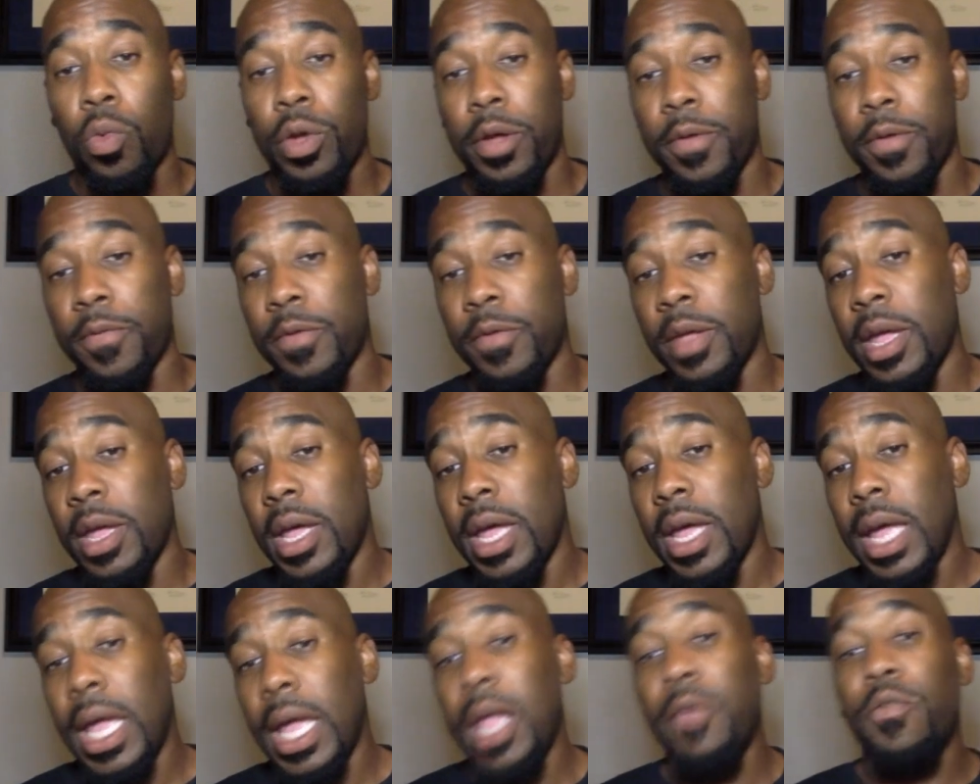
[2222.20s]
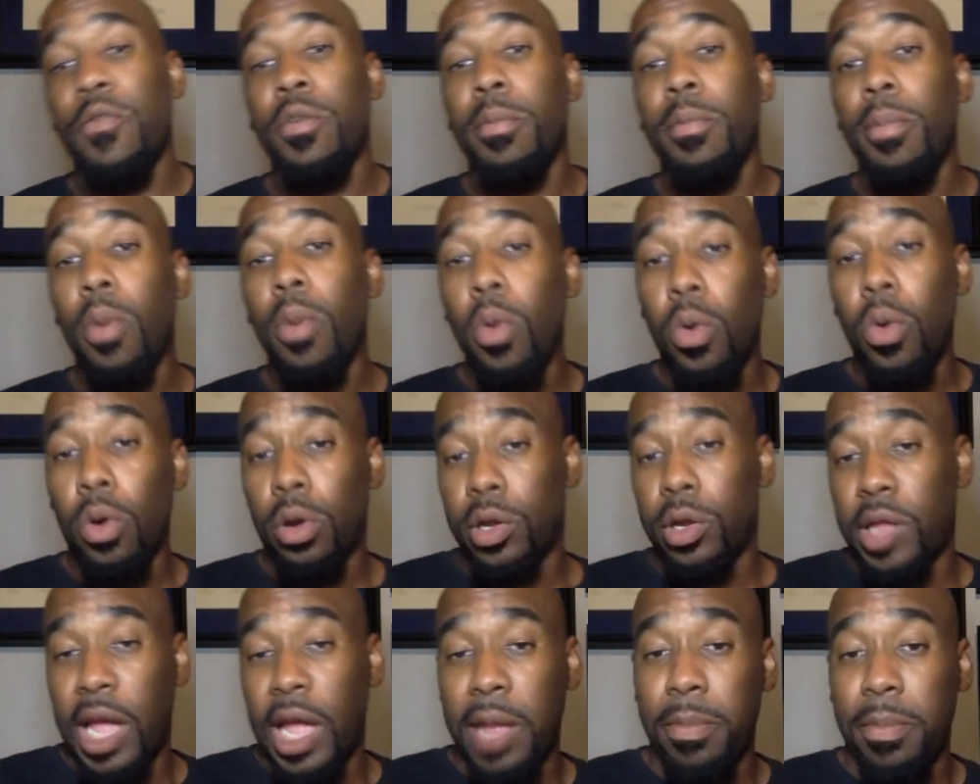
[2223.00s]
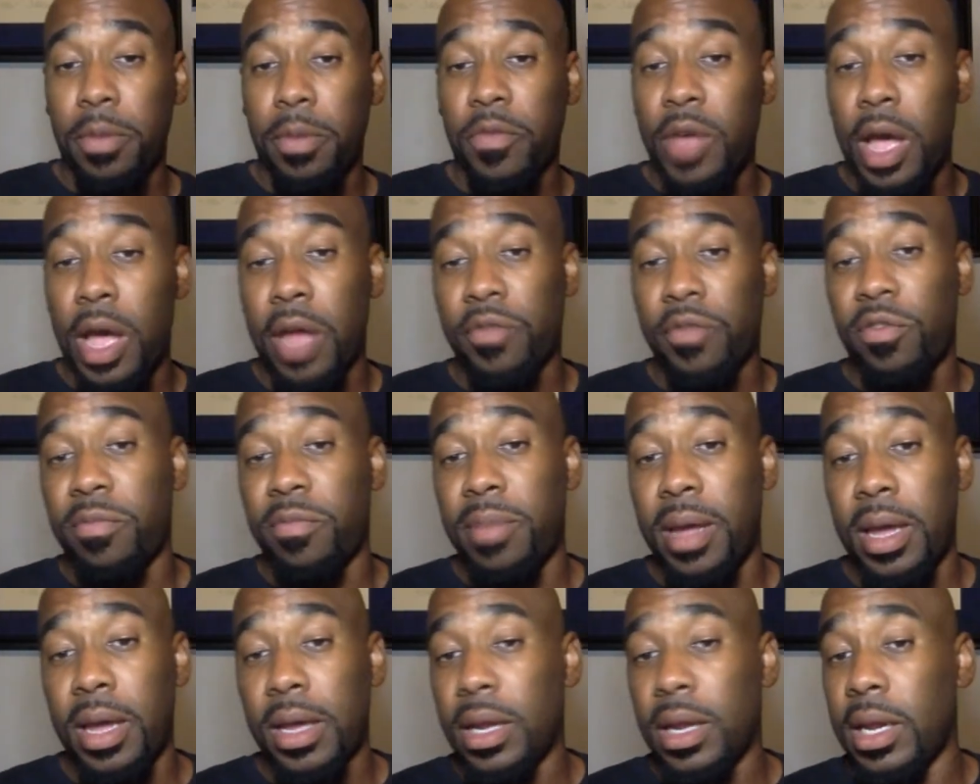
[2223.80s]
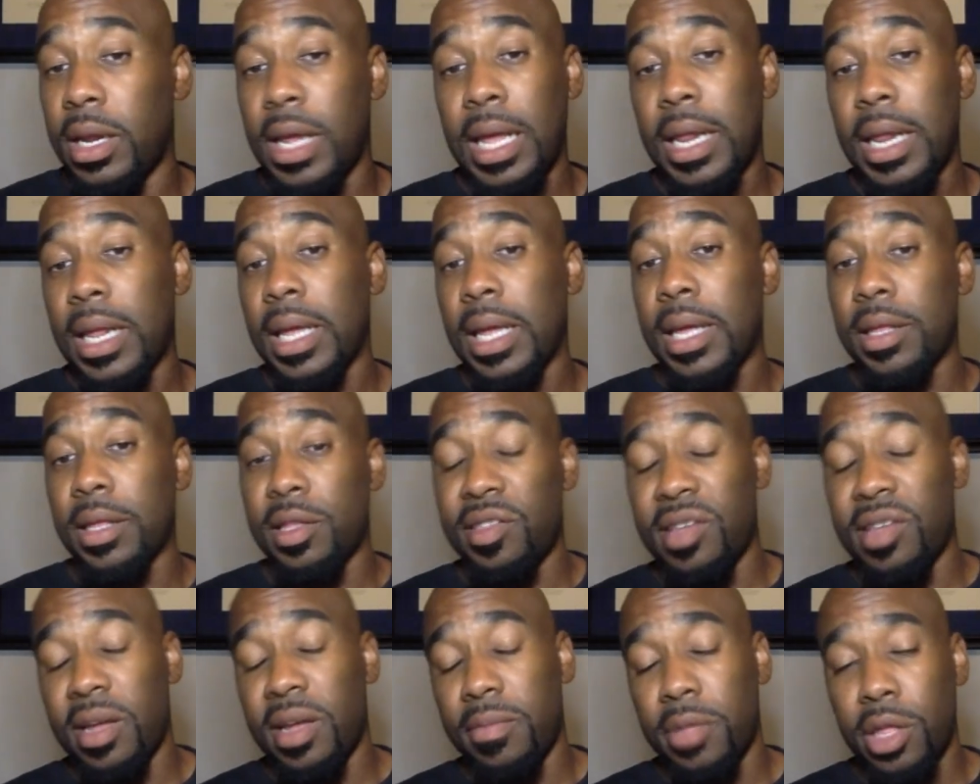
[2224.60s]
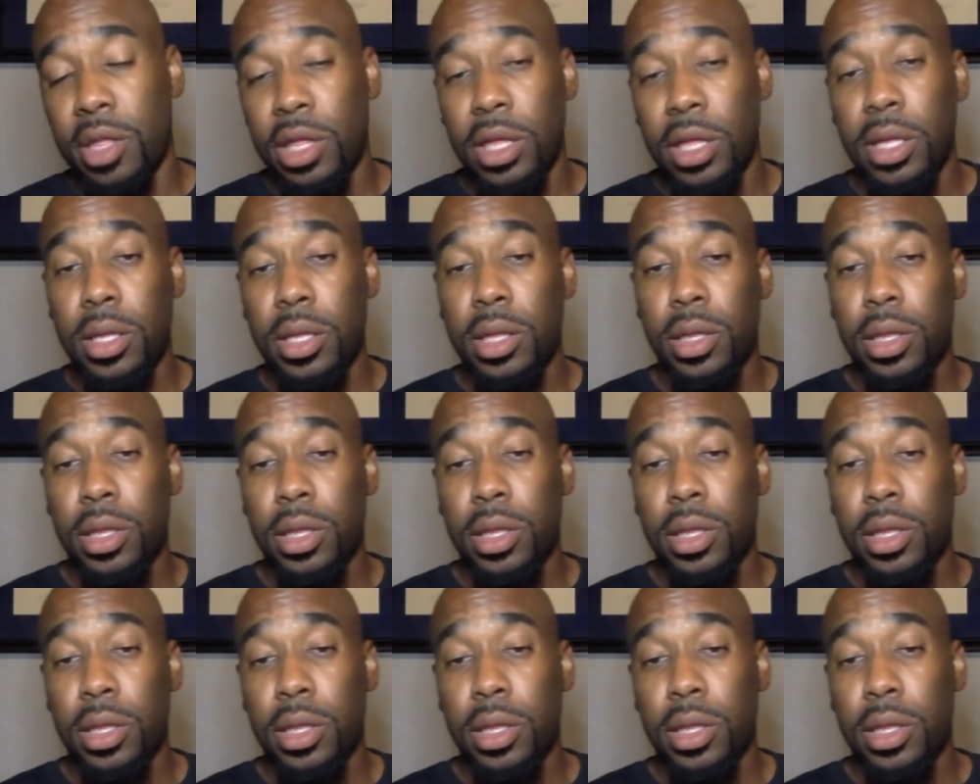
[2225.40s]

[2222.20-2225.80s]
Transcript: with even more type of contraband and they didn't get the time this year.